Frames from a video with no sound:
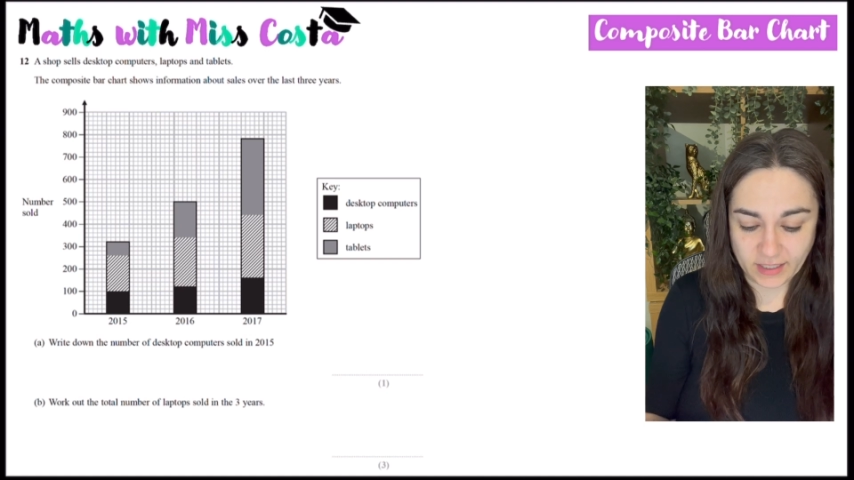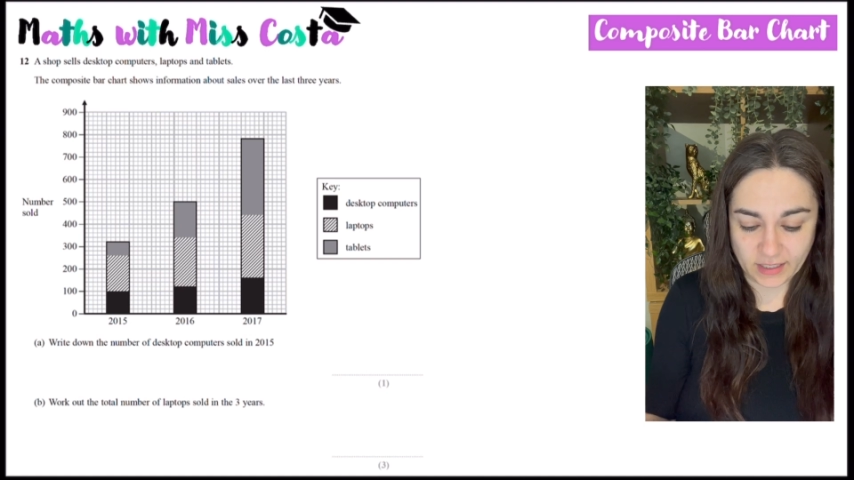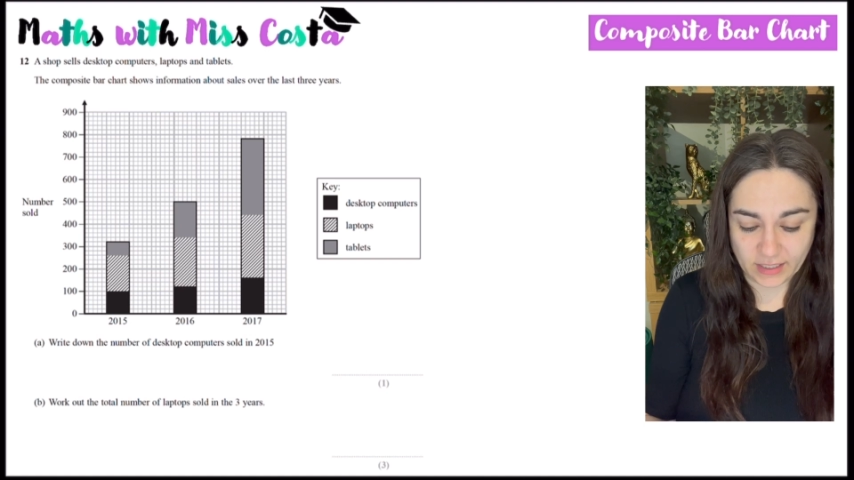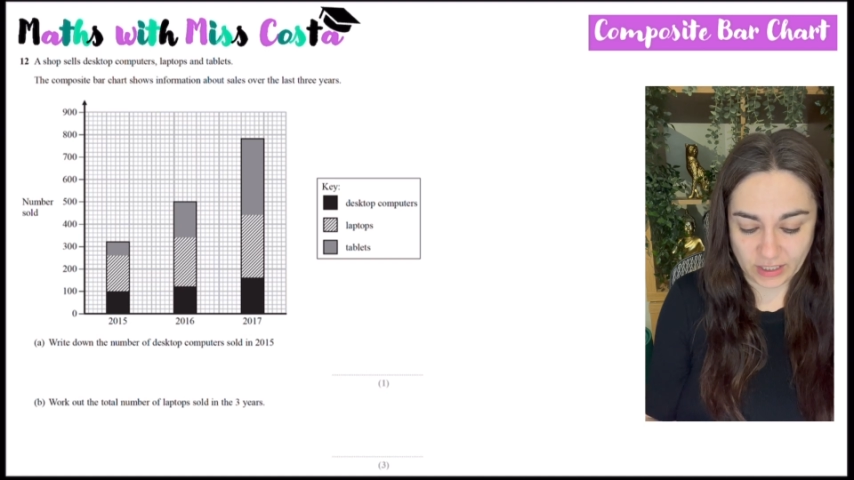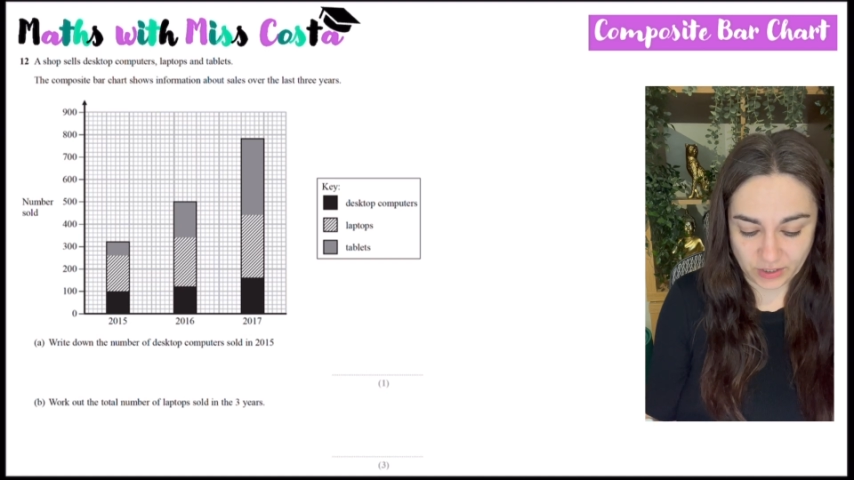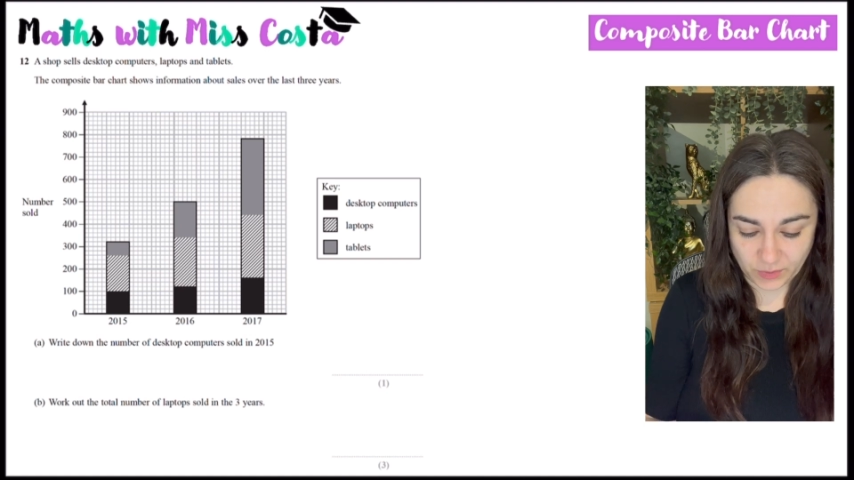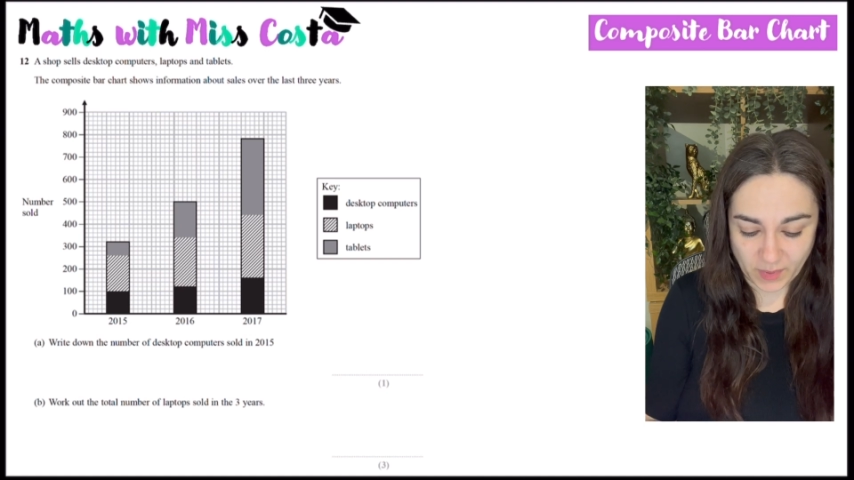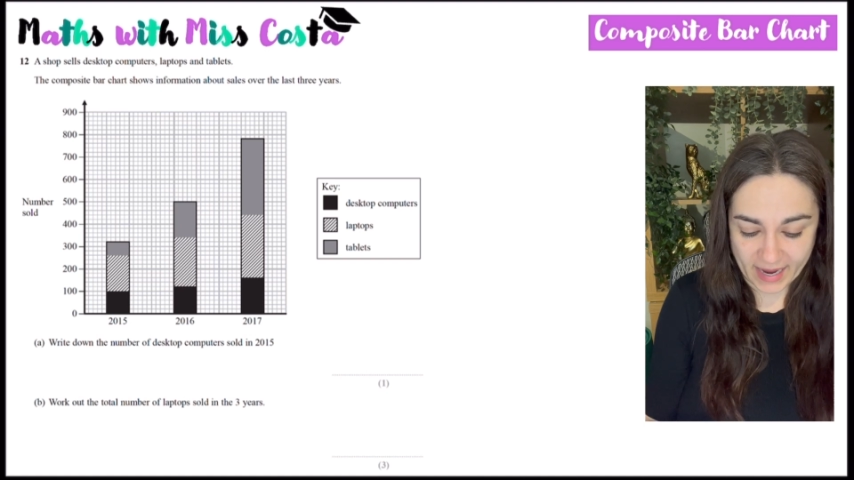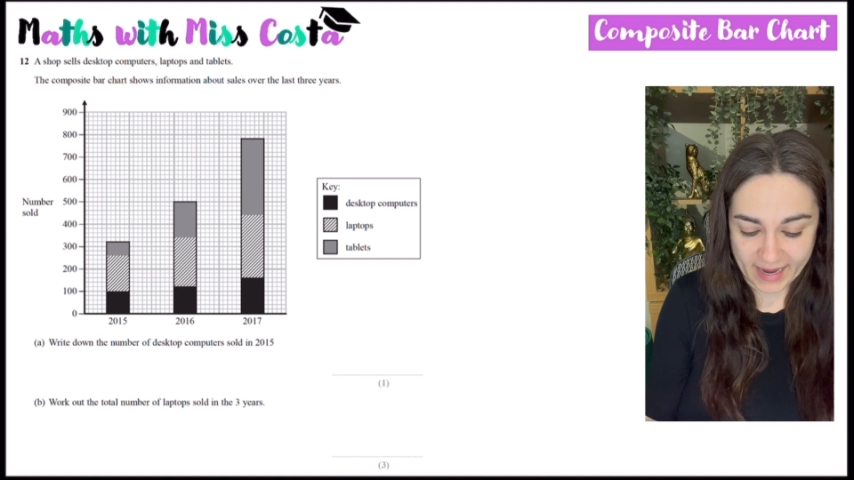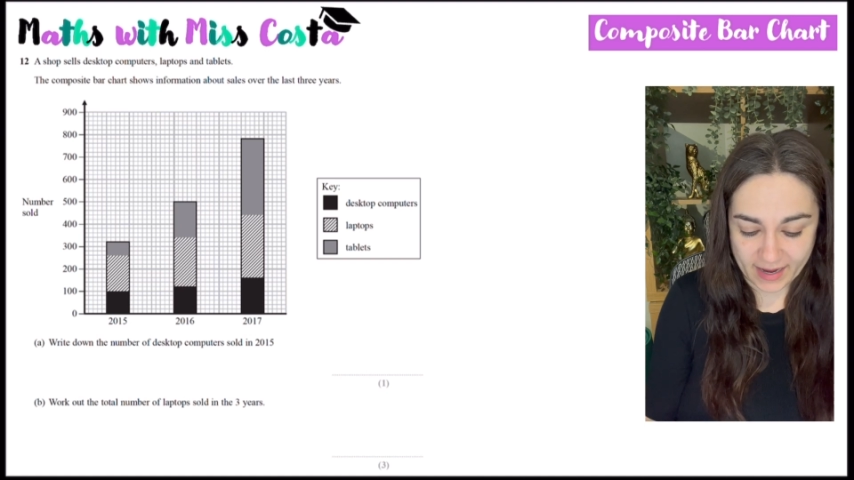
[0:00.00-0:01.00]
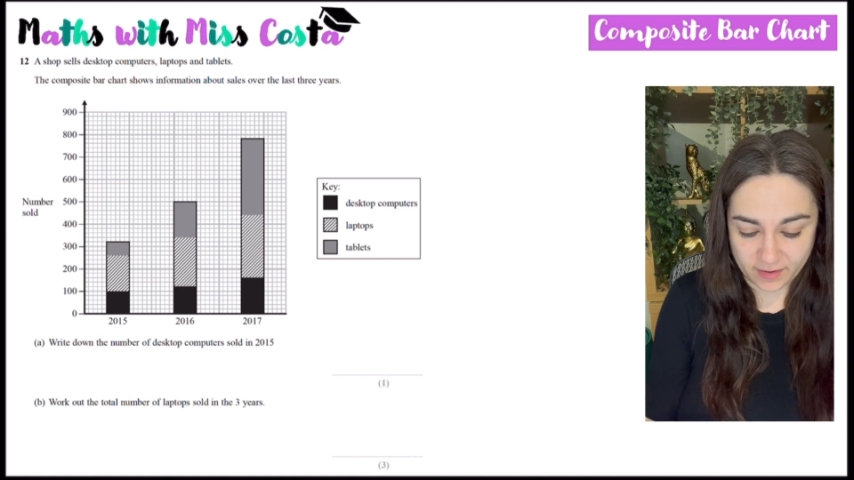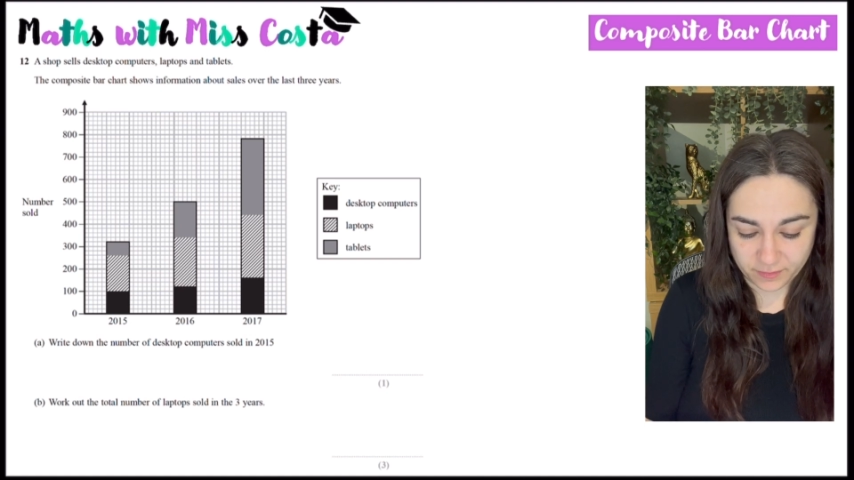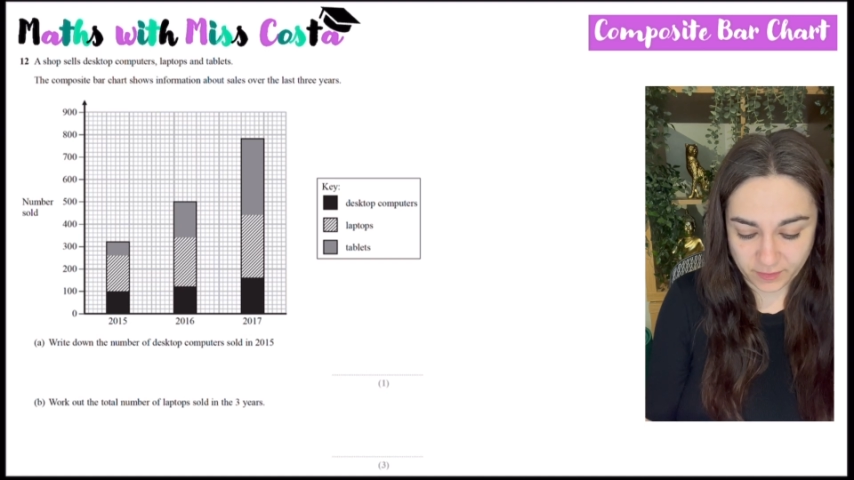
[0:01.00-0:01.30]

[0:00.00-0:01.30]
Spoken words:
you have